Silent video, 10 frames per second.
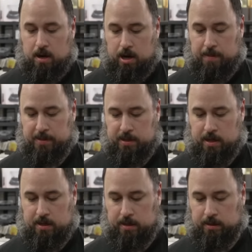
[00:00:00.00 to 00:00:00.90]

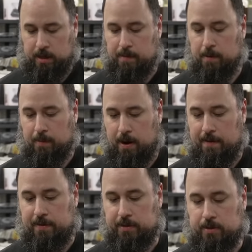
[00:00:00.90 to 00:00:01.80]
100% of the label
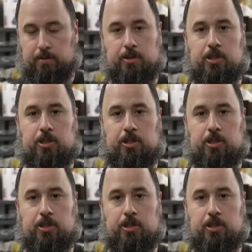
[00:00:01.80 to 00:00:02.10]
profits go to